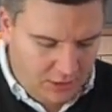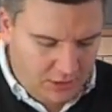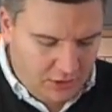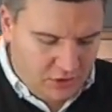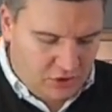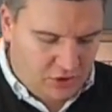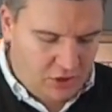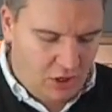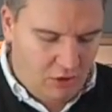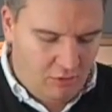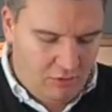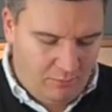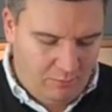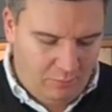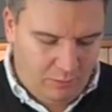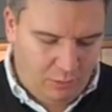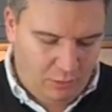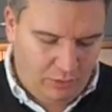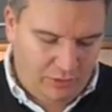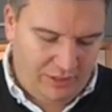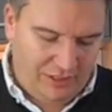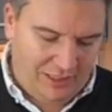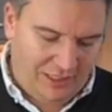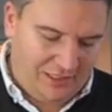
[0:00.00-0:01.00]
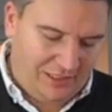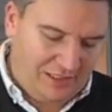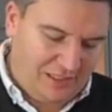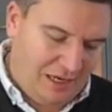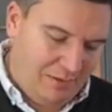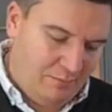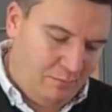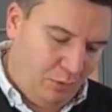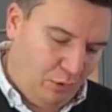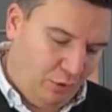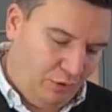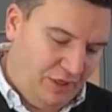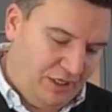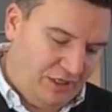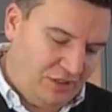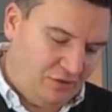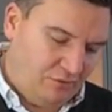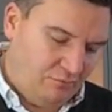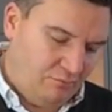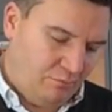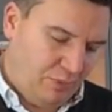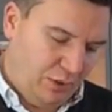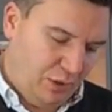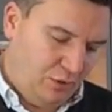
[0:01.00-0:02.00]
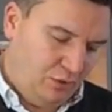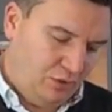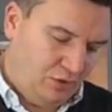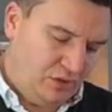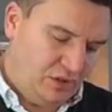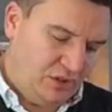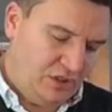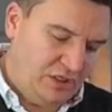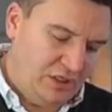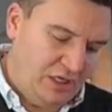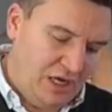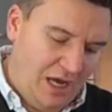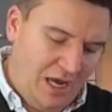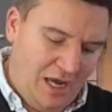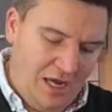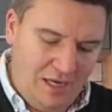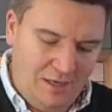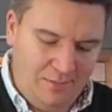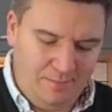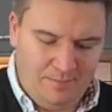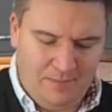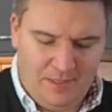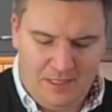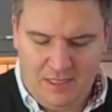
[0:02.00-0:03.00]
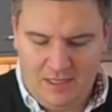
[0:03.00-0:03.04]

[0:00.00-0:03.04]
So, bought this from Booth's today,